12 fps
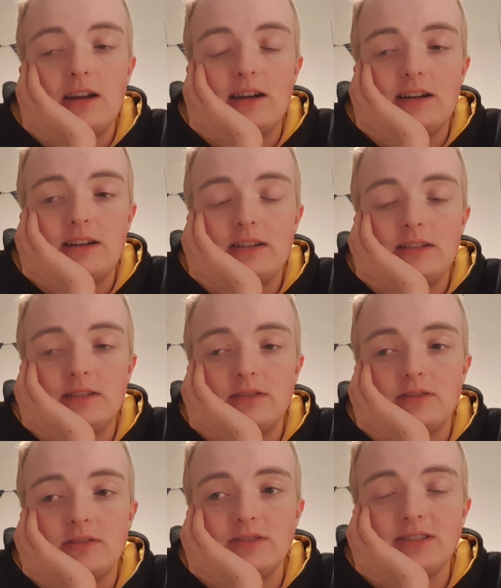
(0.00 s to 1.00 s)
And
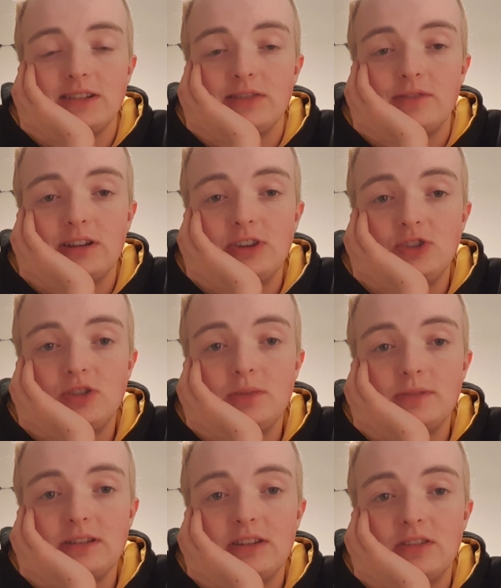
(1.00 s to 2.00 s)
sex and
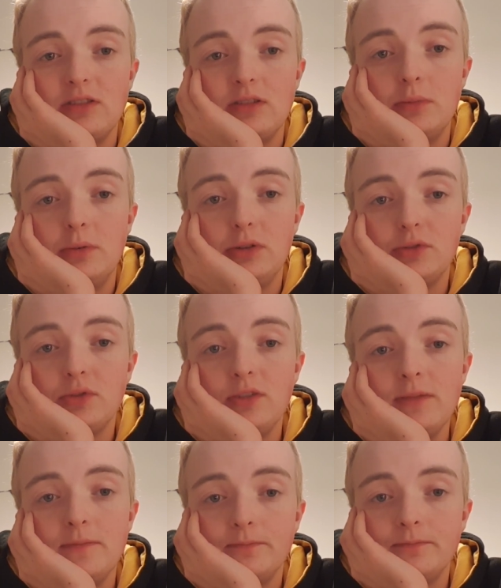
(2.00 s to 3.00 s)
relationships isn't compulsory
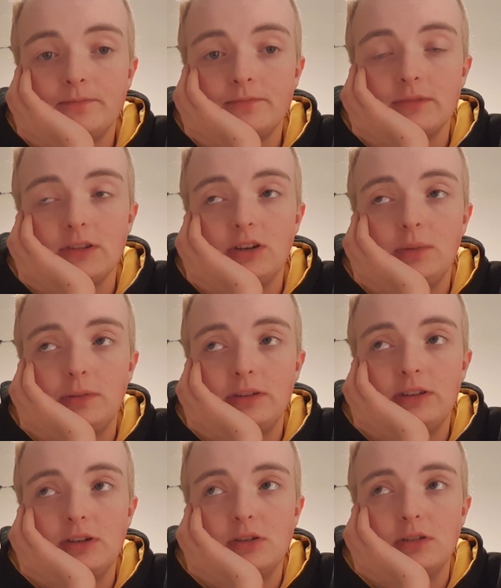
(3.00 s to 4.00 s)
up
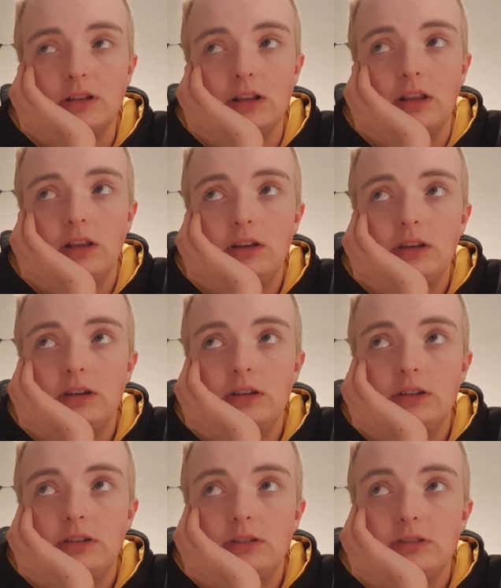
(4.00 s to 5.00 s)
until,
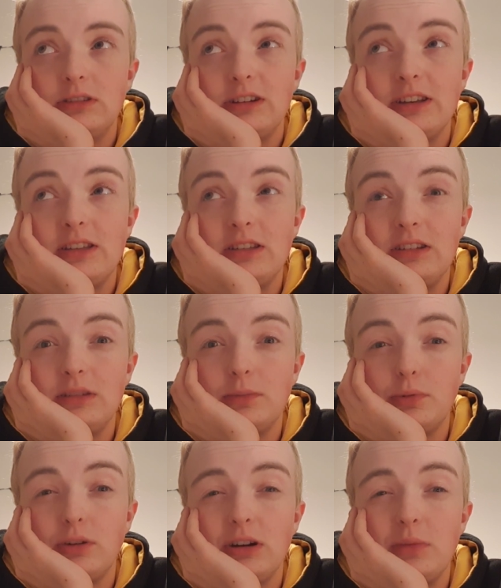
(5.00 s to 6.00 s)
I think,
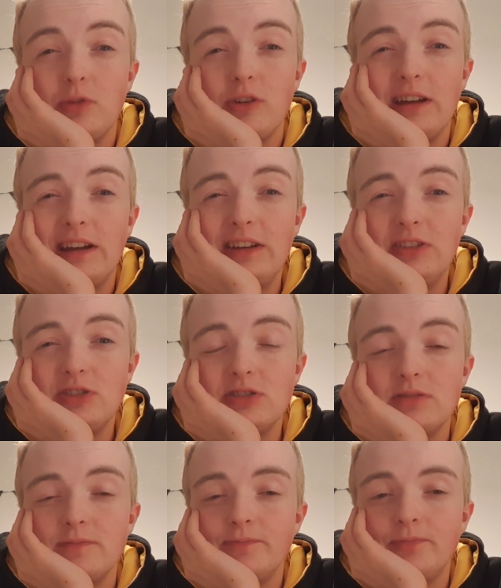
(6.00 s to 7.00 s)
primary
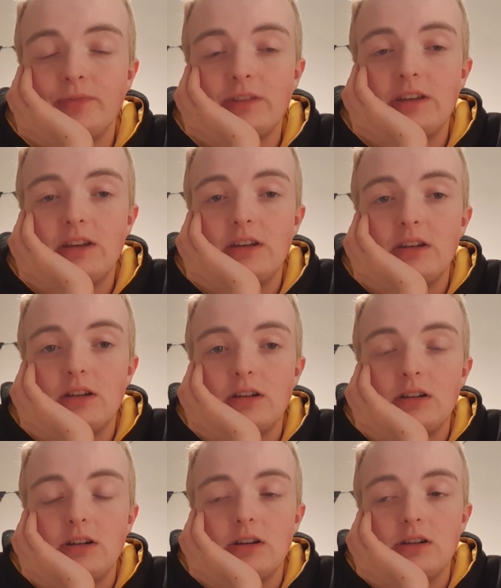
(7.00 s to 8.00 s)
age.
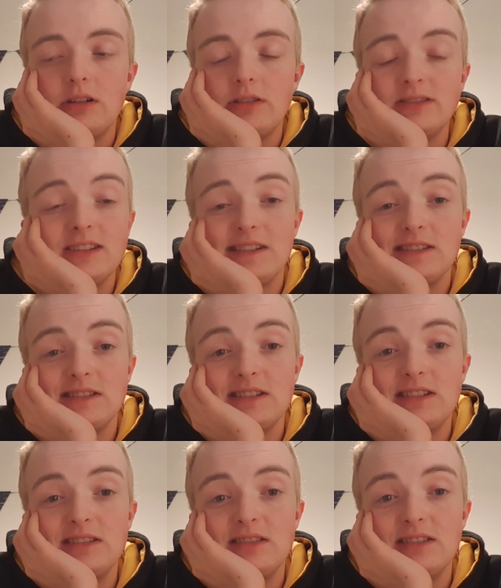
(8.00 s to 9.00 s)
Sex
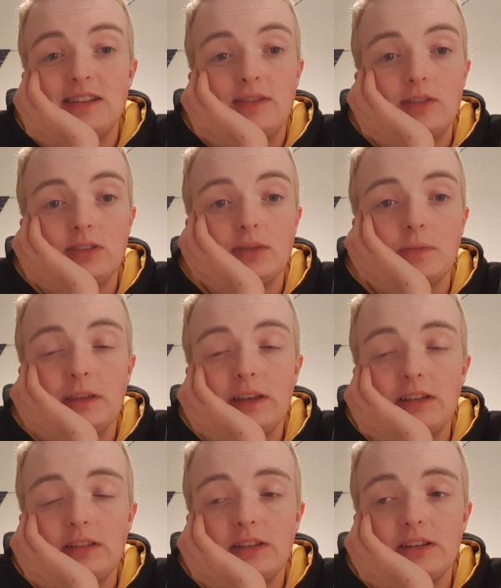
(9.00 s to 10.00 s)
isn't even
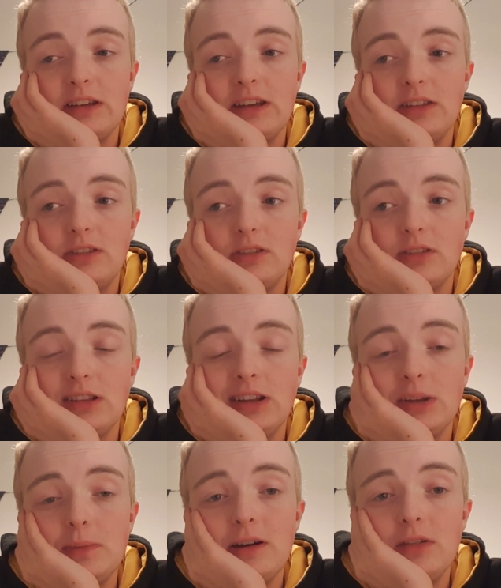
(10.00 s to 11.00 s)
something that kids
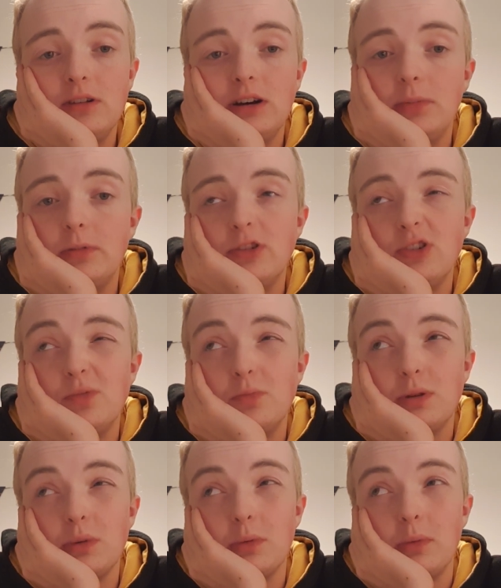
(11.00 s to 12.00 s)
learn about up until
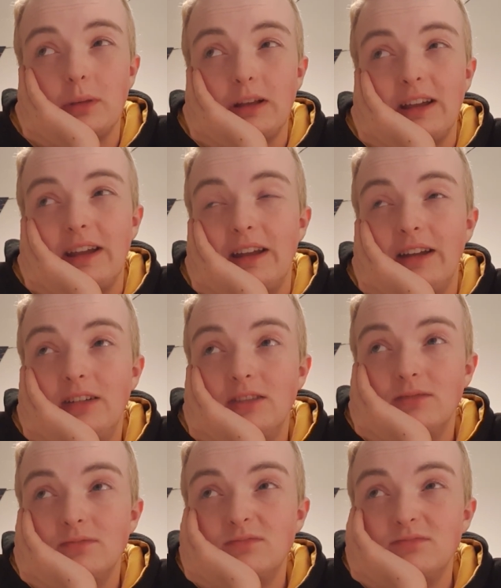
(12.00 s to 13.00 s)
probably,
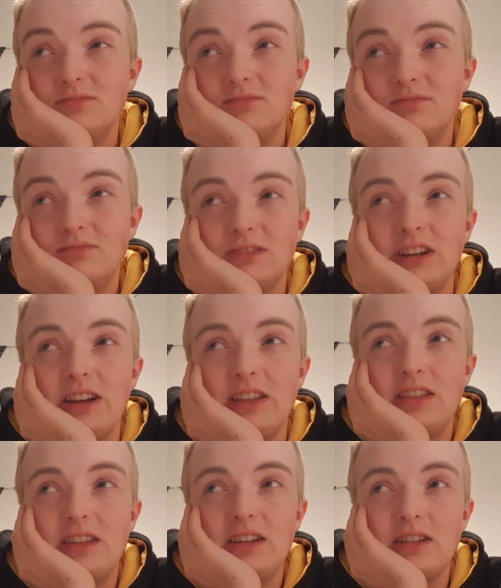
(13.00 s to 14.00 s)
I
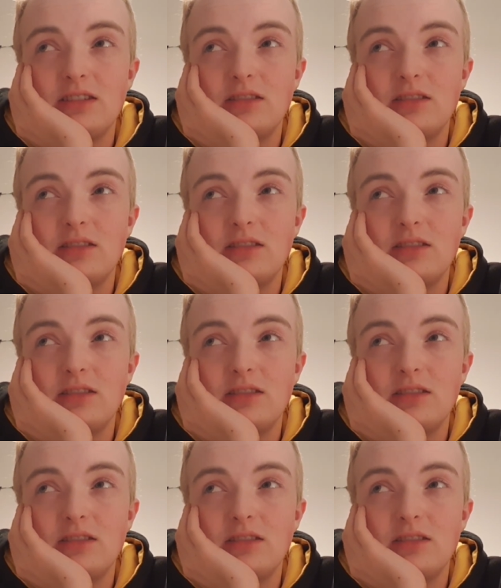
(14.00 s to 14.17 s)
think,